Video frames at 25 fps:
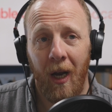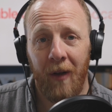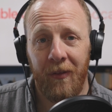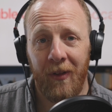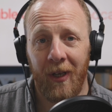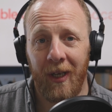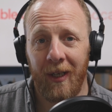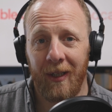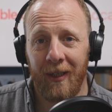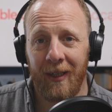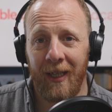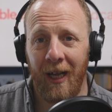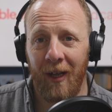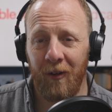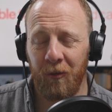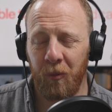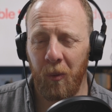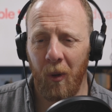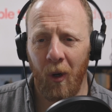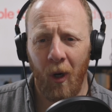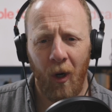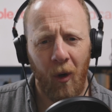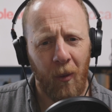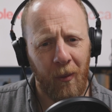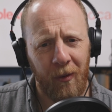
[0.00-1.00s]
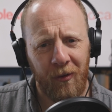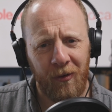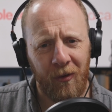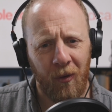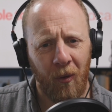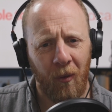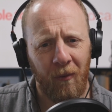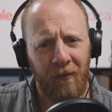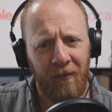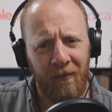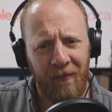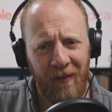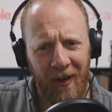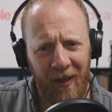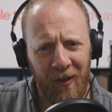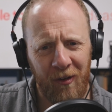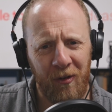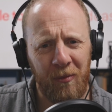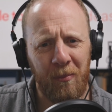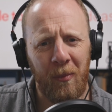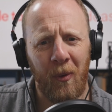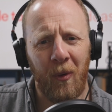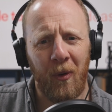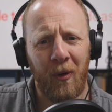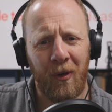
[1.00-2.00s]
I think that's where I always thought
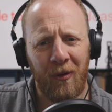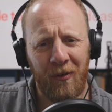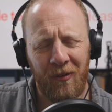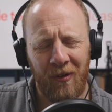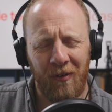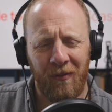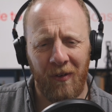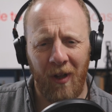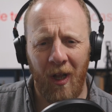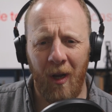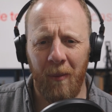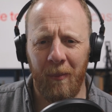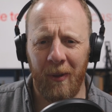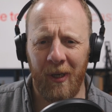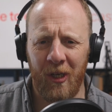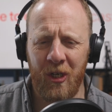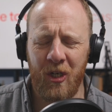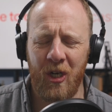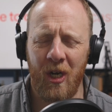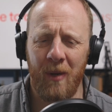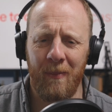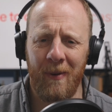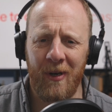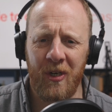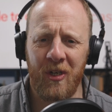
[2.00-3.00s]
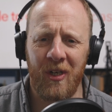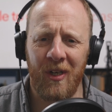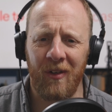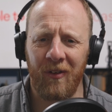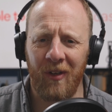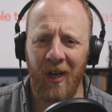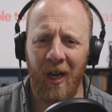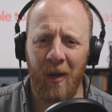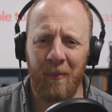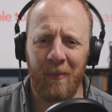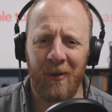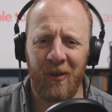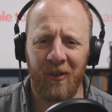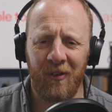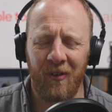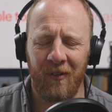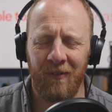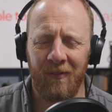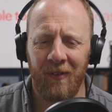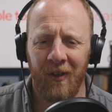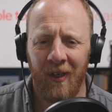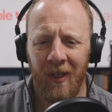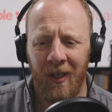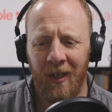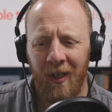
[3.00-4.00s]
Facebook and stuff like that. But I should imagine there's an element
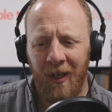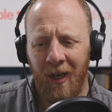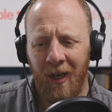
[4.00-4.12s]
of